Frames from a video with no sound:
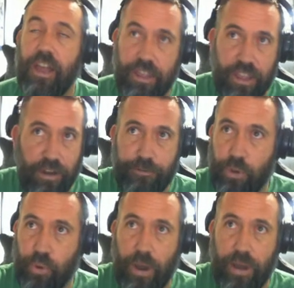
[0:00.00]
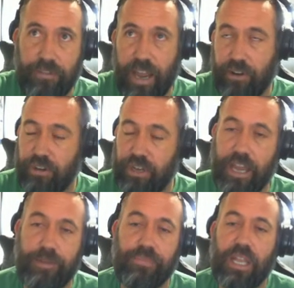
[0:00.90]
Then a few who have 9 or
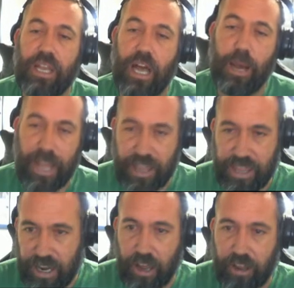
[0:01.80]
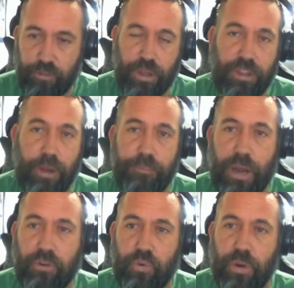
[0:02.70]
10, and then us with
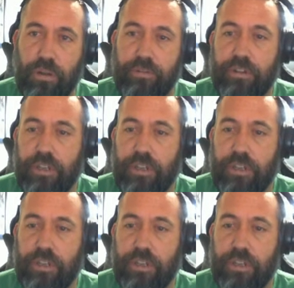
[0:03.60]
about 12,